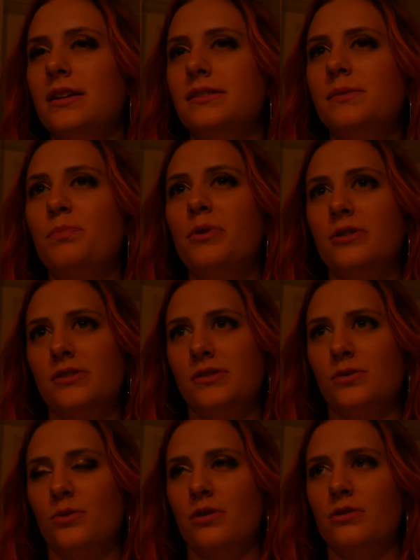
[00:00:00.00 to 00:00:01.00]
it's a
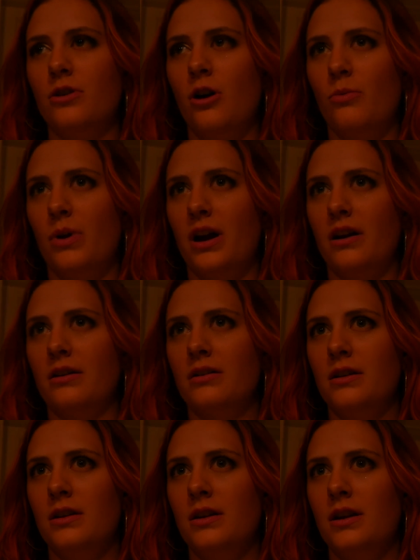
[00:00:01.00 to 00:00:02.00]
bookstore. Nowhere
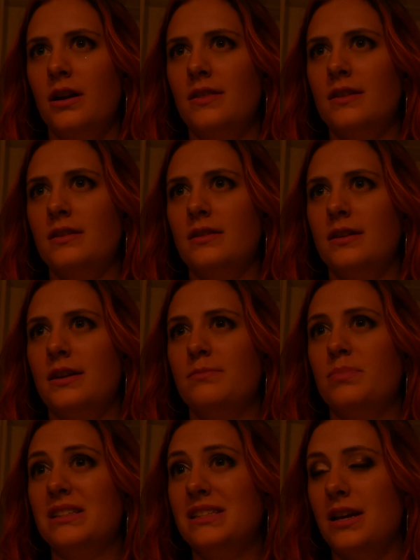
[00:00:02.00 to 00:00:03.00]
and the, in
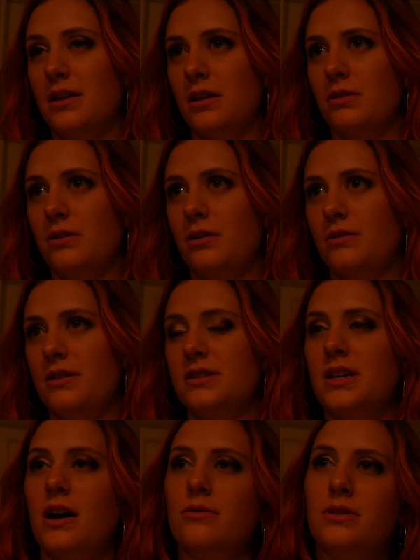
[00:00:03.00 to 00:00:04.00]
particular, the
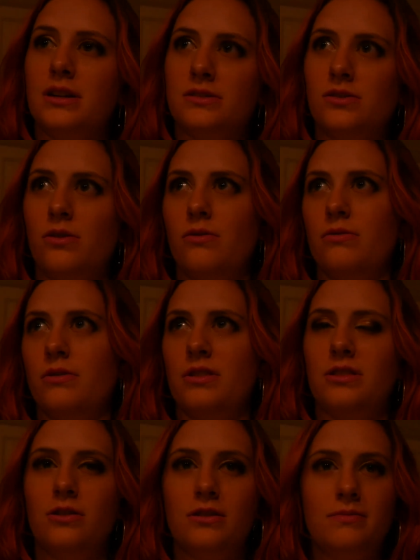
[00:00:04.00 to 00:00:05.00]
town next over
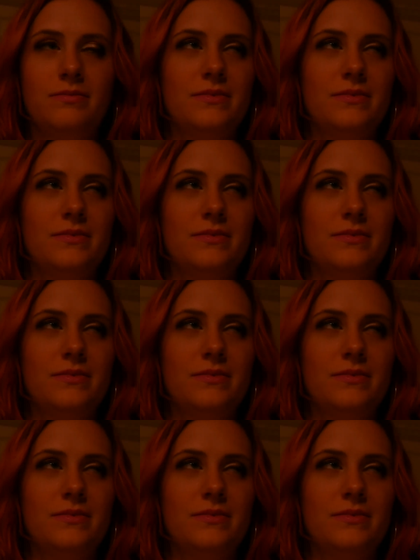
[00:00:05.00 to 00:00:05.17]
the